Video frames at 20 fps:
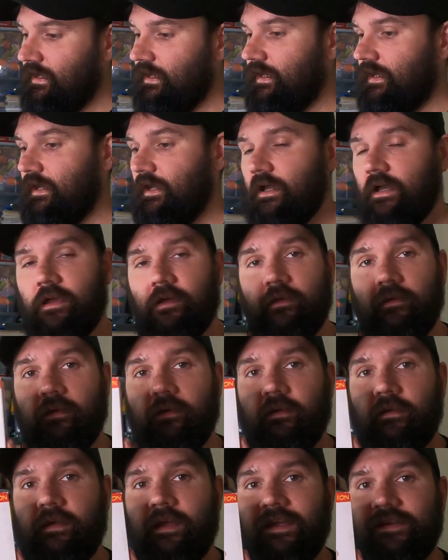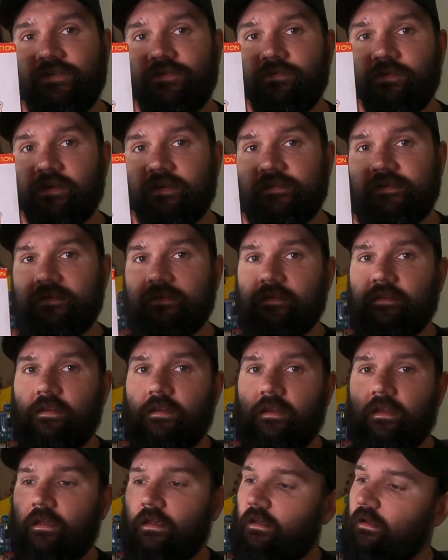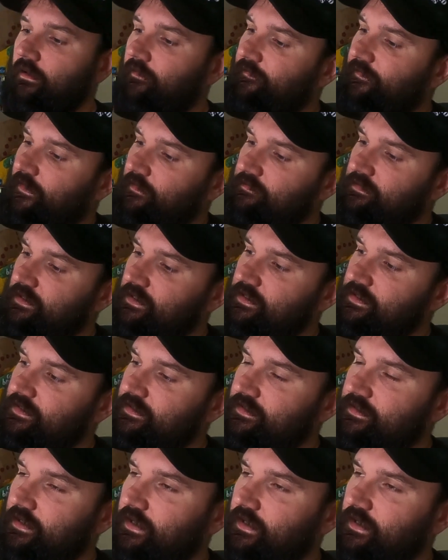Asterix. Found this